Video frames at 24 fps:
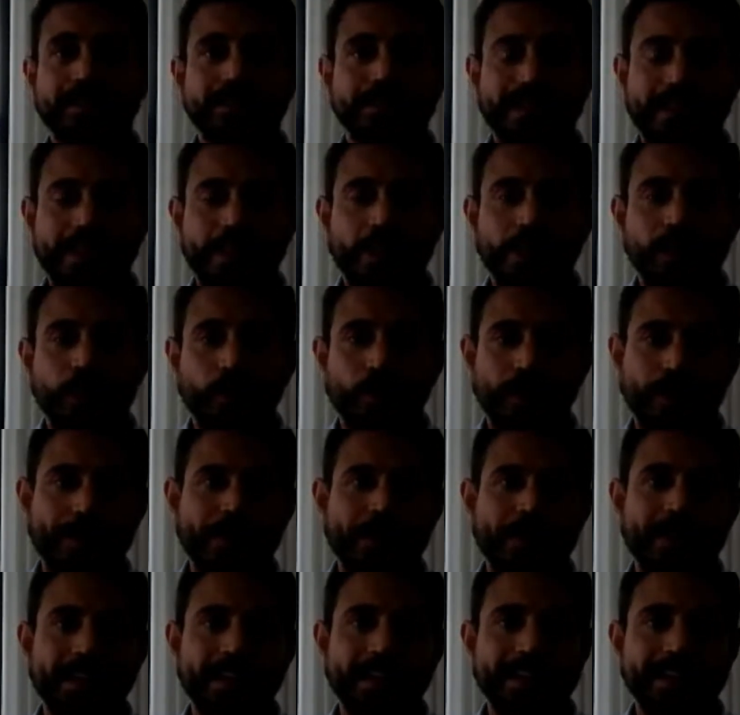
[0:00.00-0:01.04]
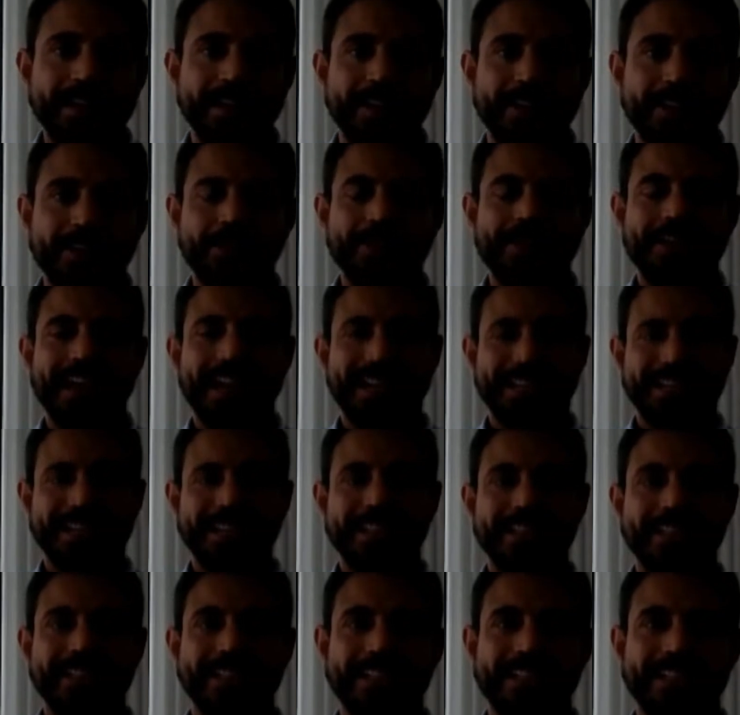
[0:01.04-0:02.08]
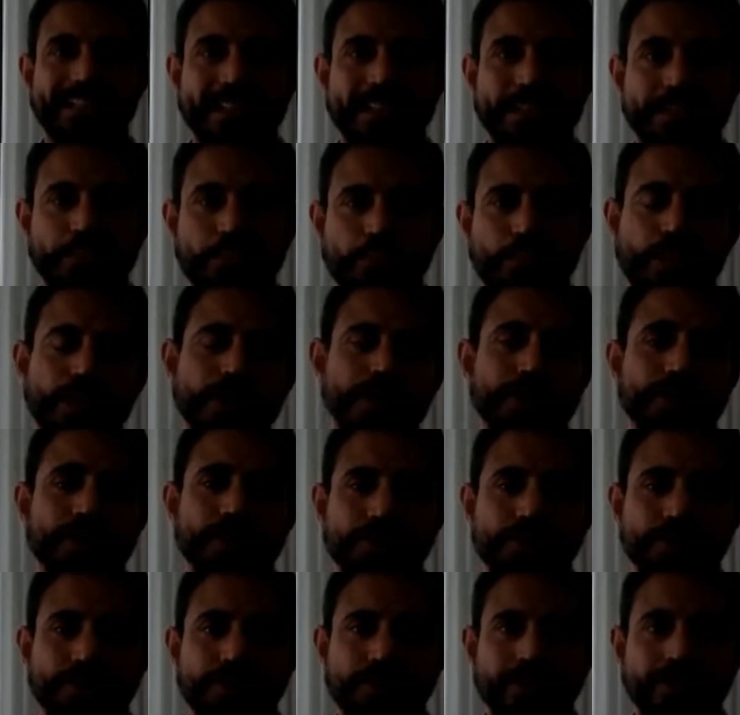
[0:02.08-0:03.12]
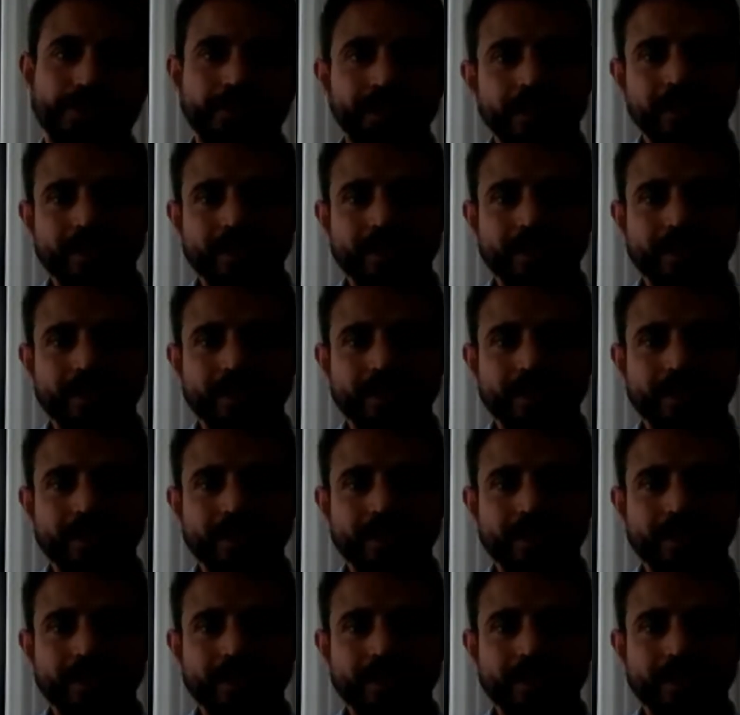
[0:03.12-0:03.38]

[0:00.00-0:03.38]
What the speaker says: you know, one of the things on your task list today is to brush your